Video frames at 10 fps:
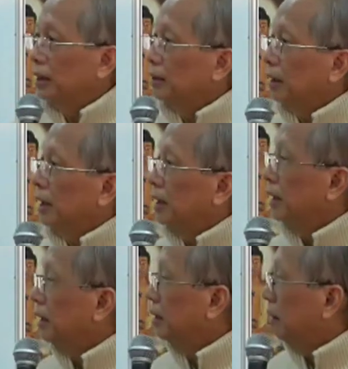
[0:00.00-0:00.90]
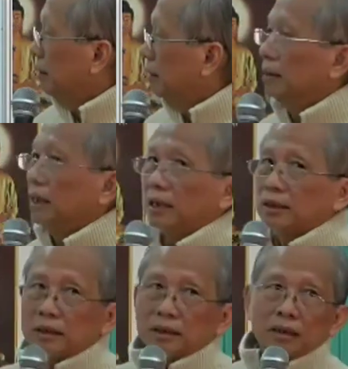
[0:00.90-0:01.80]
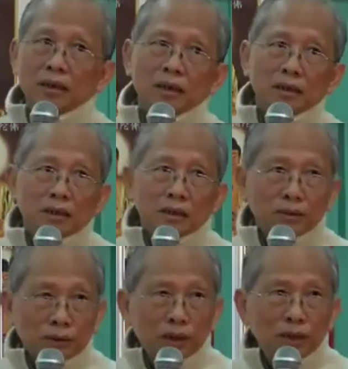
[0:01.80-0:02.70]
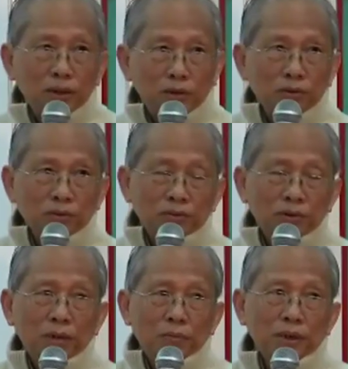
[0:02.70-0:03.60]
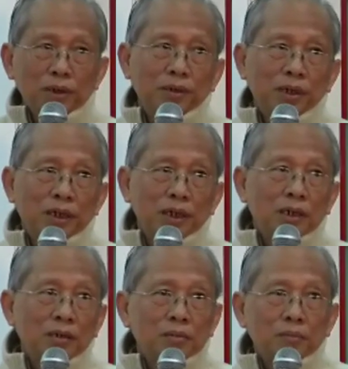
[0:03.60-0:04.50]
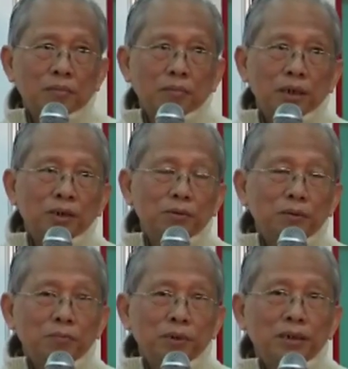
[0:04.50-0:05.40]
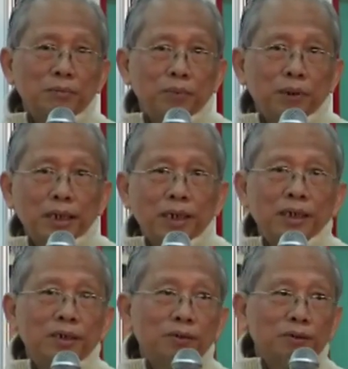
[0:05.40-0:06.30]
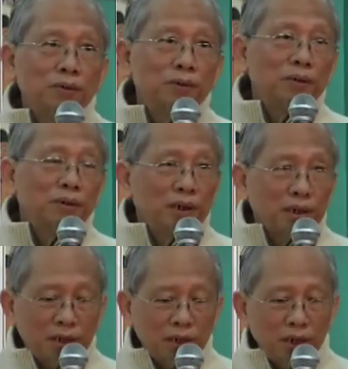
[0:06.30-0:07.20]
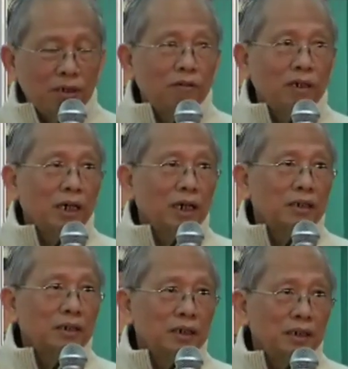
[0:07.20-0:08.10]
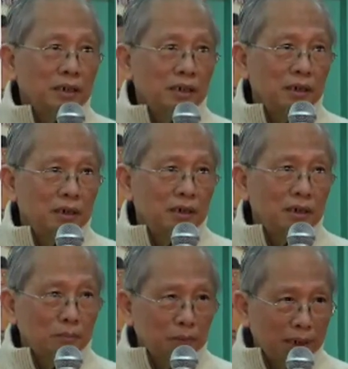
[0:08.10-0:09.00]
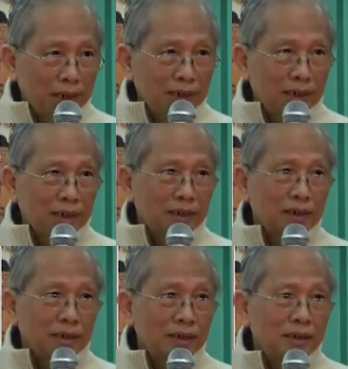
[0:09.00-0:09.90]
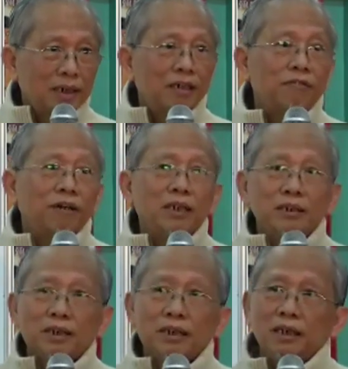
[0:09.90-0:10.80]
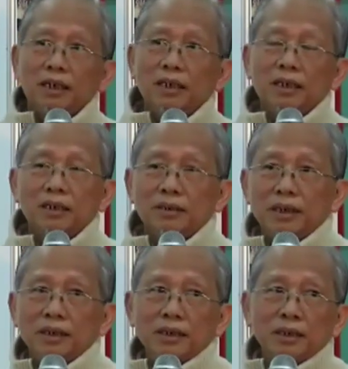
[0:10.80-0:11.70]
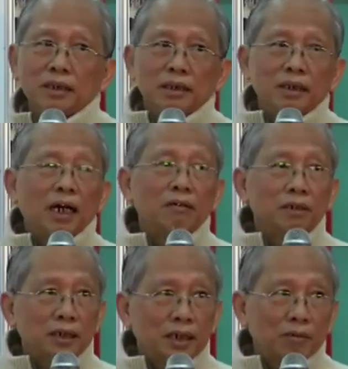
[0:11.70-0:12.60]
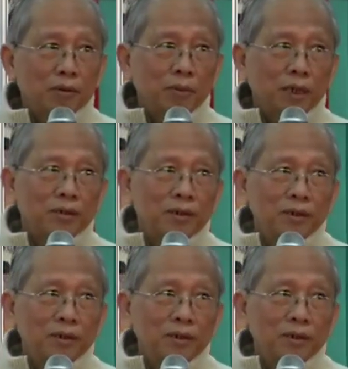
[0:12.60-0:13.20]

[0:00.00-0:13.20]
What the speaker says: That's why he taught actually only the truth, Dhamma. But human beings break it into Theravada tradition, Mahayana tradition, and Vajrayana tradition. How did it come about?